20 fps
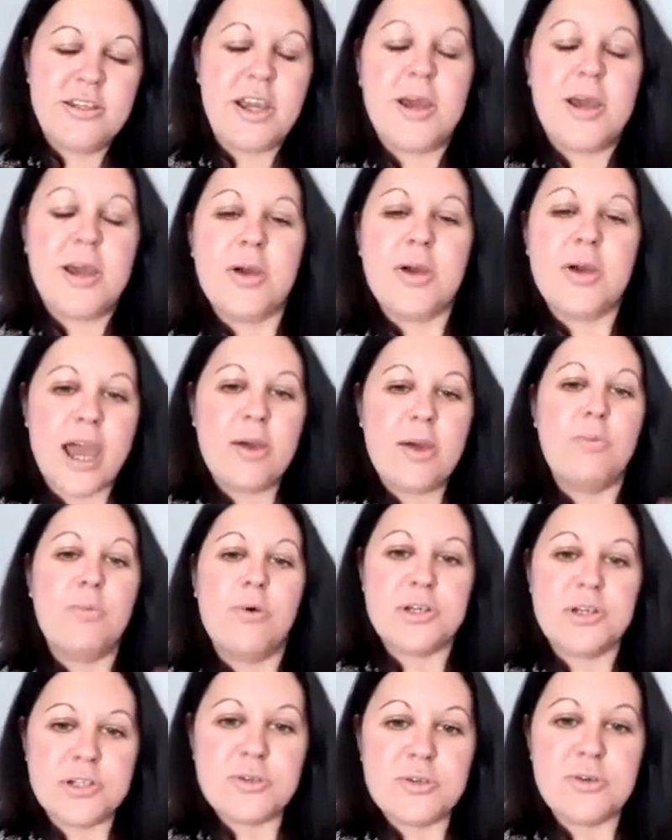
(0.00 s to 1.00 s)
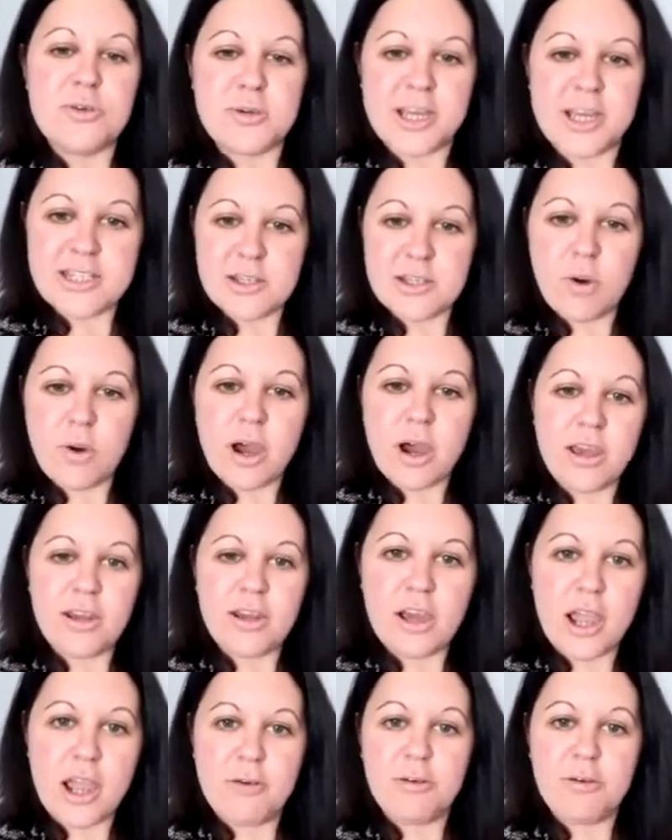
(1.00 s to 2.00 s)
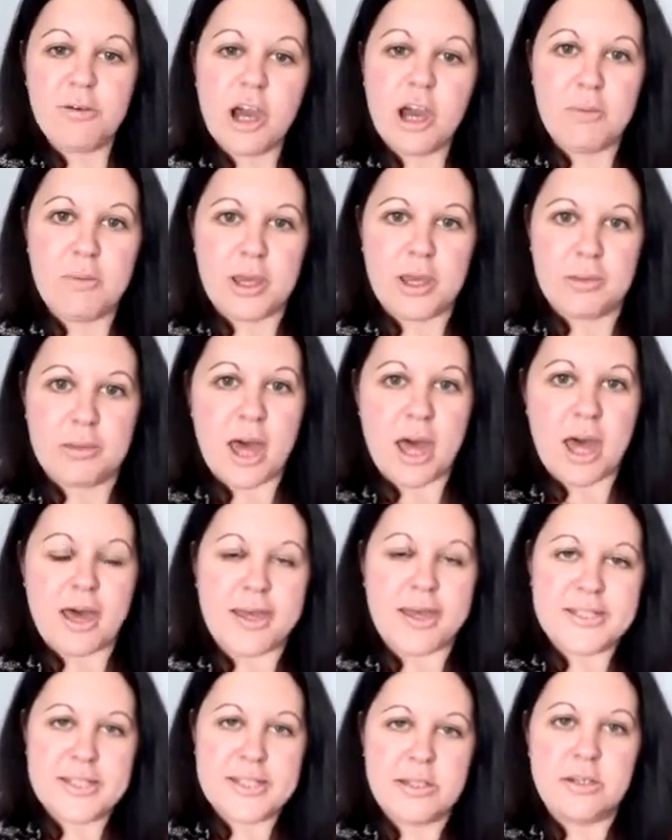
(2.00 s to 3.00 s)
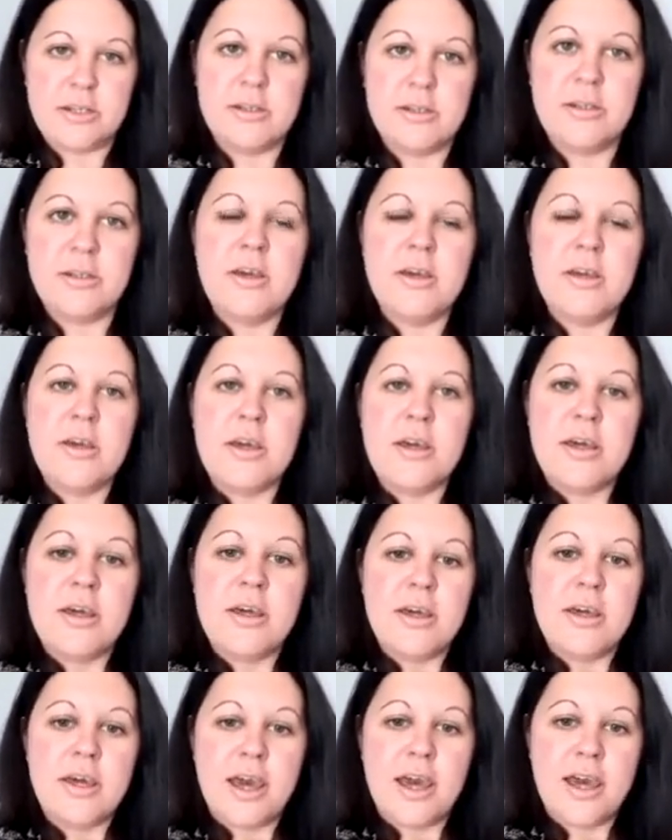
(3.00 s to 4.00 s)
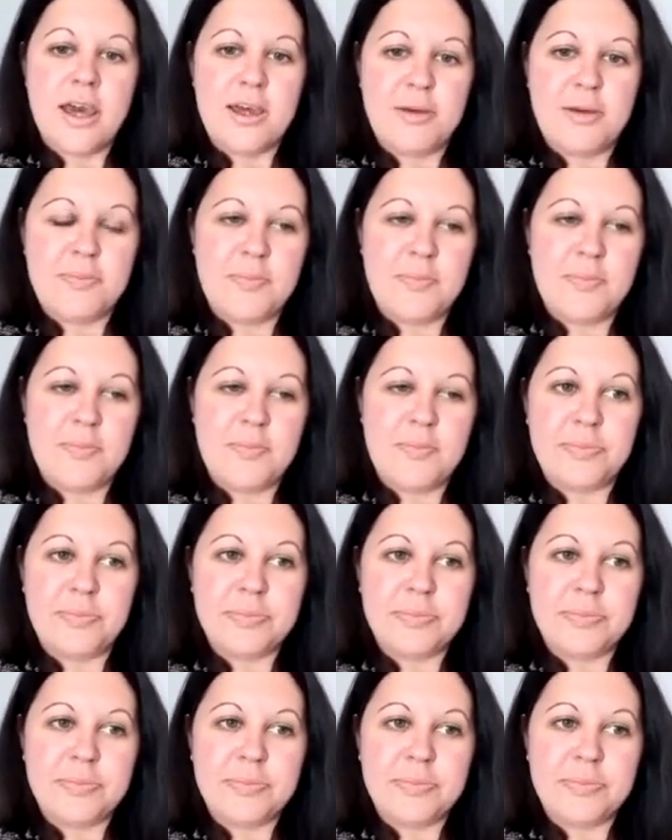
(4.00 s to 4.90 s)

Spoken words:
I was always quite an outgoing person in